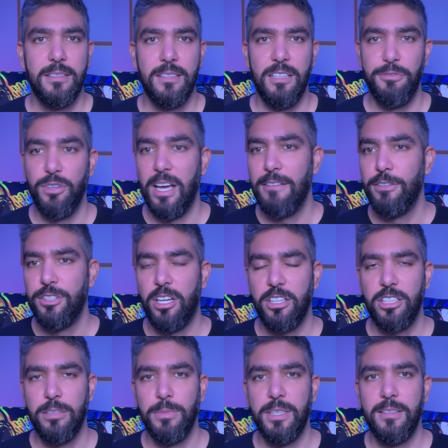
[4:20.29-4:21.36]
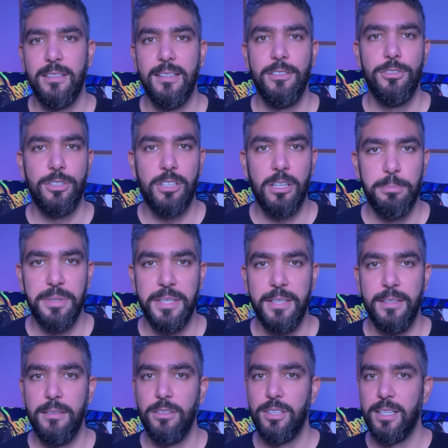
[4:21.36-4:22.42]
If you have a document in your company,
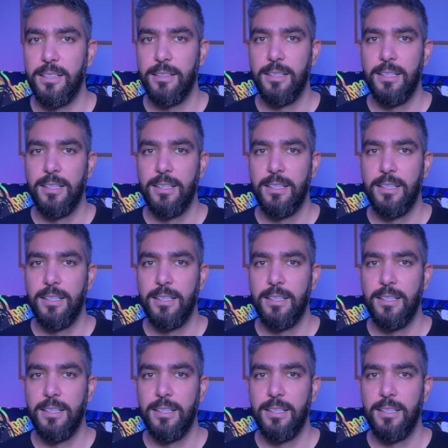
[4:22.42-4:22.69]
you can